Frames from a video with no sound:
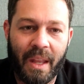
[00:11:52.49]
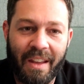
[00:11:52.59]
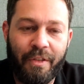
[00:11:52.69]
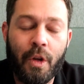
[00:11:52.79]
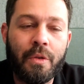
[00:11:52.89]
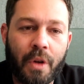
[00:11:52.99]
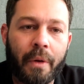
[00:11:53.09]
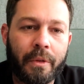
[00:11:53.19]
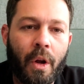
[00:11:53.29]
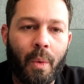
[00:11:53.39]
If you
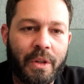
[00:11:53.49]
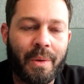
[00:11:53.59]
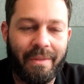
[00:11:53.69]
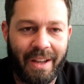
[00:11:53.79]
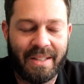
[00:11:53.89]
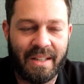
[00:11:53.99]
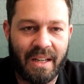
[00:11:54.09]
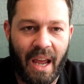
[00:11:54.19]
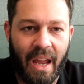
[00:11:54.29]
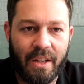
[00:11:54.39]
don't know what to invest
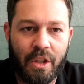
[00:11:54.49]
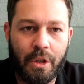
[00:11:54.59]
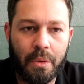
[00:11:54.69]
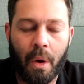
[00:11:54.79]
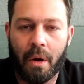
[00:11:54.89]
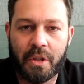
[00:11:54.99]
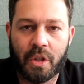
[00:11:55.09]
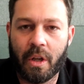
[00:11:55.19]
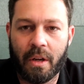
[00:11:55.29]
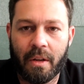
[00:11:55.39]
in and you are
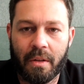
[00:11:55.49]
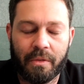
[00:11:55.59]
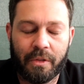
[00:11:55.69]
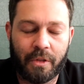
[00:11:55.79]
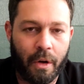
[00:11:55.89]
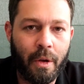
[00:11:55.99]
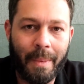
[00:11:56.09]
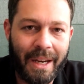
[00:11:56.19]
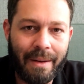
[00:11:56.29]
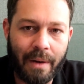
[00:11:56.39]
just going to throw your
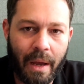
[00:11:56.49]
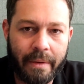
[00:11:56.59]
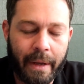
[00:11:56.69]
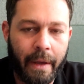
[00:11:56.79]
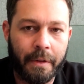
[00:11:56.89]
money around,